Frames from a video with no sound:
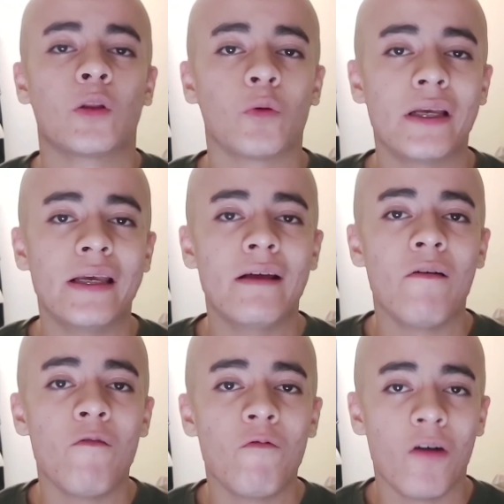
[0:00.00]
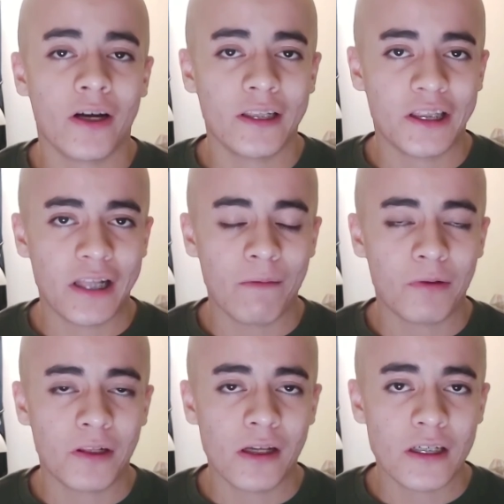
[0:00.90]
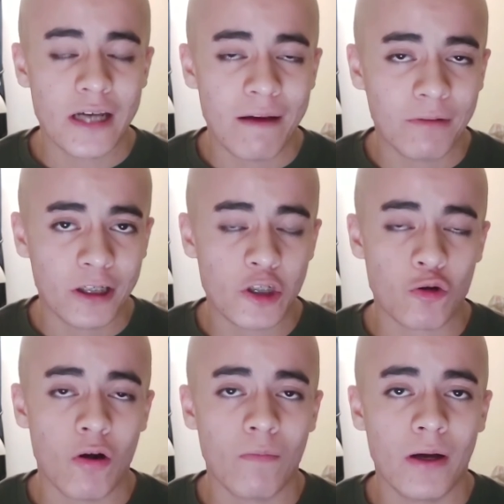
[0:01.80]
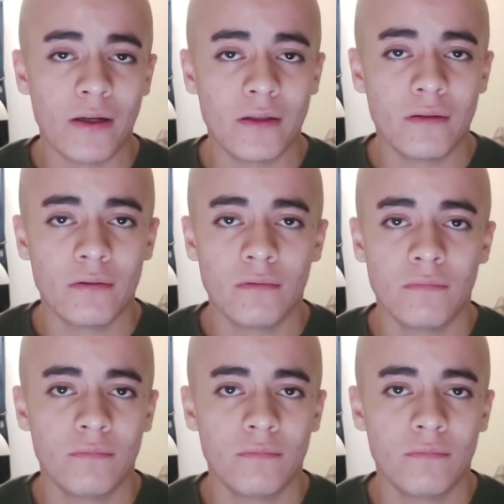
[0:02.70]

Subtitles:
3 fucking steps to having a strong mind.